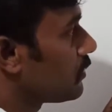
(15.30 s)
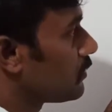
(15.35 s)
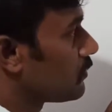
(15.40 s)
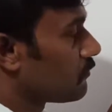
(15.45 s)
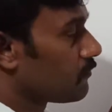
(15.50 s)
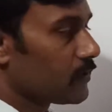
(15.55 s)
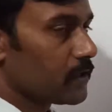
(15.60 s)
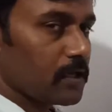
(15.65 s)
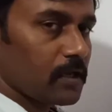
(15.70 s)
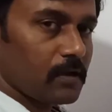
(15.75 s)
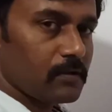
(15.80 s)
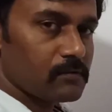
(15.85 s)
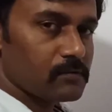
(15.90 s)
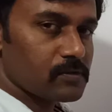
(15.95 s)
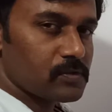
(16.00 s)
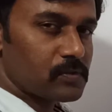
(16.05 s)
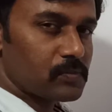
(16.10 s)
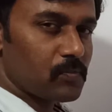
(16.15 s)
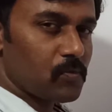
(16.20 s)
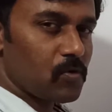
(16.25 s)
we have
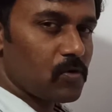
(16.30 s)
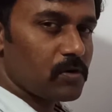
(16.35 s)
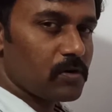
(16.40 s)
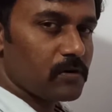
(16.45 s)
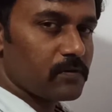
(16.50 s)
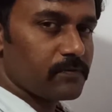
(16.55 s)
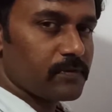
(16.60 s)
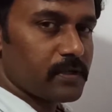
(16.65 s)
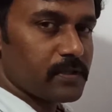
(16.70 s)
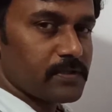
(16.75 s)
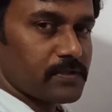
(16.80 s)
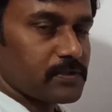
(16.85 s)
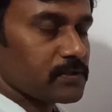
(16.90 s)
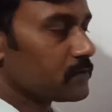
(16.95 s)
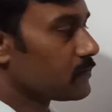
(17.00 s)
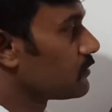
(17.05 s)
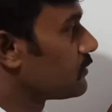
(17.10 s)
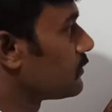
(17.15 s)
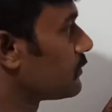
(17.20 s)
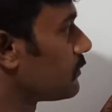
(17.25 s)
small difference
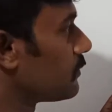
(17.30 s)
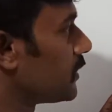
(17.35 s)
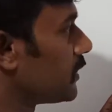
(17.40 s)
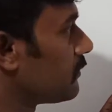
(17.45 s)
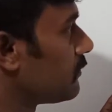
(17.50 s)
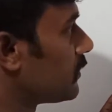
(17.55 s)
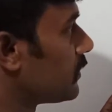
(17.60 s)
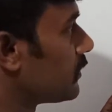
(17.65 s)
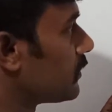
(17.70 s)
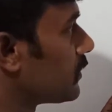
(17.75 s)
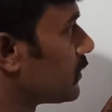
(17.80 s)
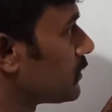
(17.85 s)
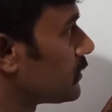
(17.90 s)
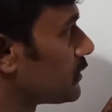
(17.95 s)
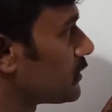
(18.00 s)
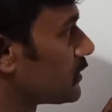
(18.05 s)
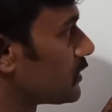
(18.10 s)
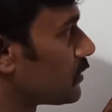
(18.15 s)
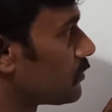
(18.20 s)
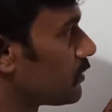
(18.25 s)
between the
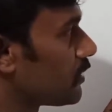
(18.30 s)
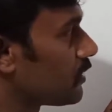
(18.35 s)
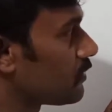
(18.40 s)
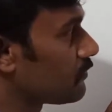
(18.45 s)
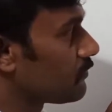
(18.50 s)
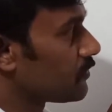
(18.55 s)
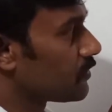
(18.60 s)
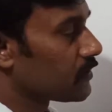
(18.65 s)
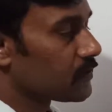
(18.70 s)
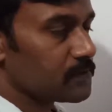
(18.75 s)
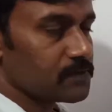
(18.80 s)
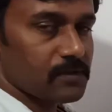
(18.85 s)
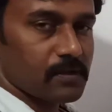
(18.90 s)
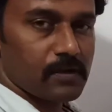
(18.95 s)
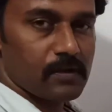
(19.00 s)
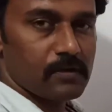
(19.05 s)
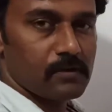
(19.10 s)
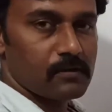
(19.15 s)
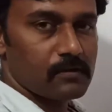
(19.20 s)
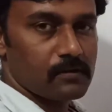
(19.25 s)
similar figures
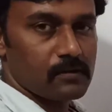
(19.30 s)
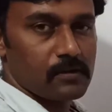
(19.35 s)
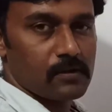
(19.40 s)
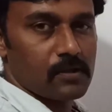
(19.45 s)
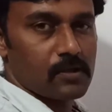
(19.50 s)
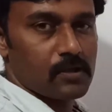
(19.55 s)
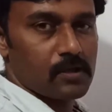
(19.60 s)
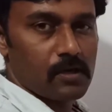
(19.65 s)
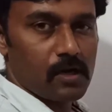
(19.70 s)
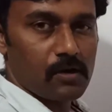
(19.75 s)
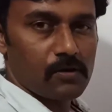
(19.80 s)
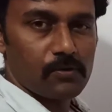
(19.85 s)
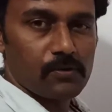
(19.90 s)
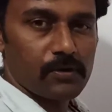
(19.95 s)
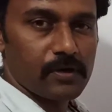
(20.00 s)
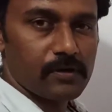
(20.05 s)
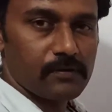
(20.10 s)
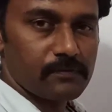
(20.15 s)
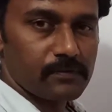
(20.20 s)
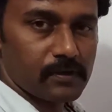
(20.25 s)
and the
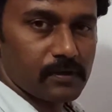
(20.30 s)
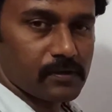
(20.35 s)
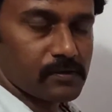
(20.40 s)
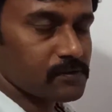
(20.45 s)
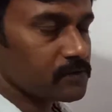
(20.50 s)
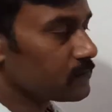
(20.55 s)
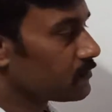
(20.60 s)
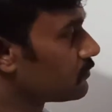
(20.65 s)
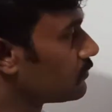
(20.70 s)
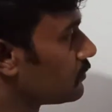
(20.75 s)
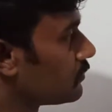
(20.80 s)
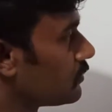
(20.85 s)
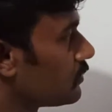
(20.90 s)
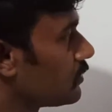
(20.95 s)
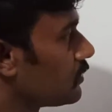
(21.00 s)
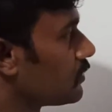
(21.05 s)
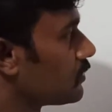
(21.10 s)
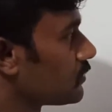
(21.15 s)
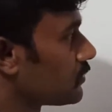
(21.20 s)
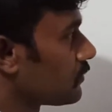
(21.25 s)
congruent figures.
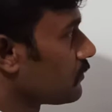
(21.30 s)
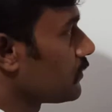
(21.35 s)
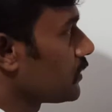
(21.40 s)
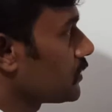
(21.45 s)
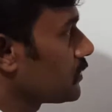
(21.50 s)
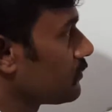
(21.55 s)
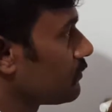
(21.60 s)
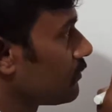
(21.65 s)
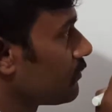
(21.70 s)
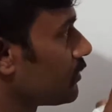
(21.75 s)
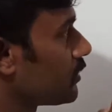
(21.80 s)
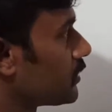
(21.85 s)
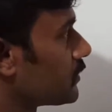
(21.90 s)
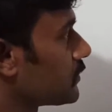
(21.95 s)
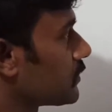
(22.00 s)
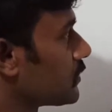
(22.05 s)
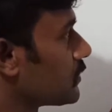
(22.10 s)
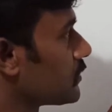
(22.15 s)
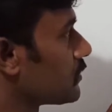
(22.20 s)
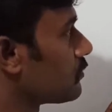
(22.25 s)
So first we will
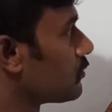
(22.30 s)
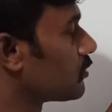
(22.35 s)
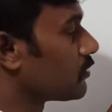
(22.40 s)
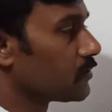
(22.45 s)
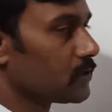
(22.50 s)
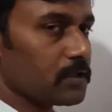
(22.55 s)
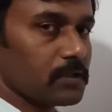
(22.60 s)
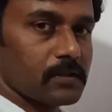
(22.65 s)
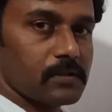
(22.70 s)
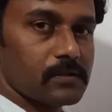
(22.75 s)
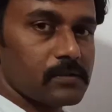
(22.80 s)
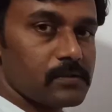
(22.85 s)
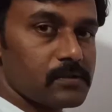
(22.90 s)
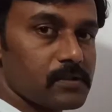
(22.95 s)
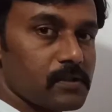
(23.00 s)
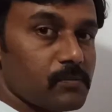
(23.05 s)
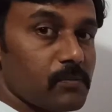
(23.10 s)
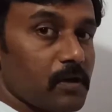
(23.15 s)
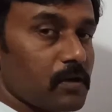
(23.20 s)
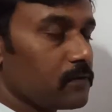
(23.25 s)
discuss about the
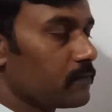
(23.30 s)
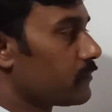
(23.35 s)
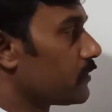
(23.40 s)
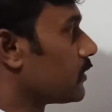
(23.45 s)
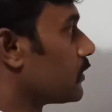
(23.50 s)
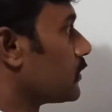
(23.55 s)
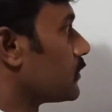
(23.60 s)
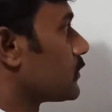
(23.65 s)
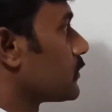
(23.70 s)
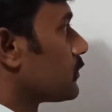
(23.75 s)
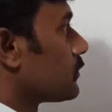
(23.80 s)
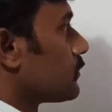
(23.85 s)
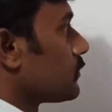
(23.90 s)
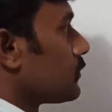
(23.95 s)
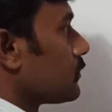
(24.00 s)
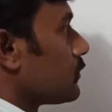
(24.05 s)
similar figures.